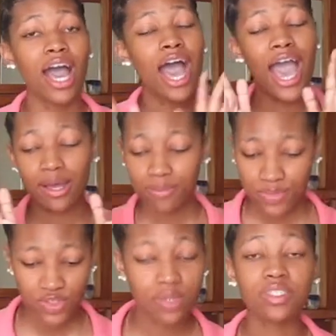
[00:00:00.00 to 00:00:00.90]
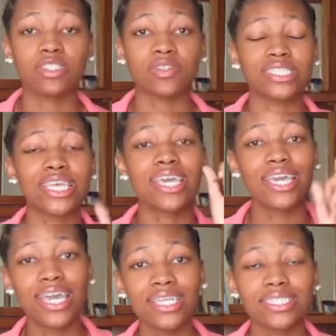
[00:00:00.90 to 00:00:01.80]
I'm so serious.
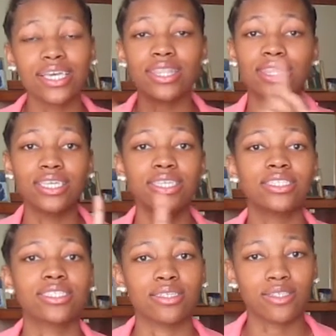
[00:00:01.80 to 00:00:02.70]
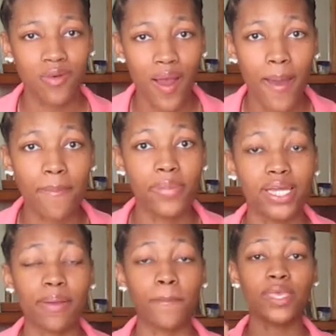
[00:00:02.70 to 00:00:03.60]
Hit the subscribe button.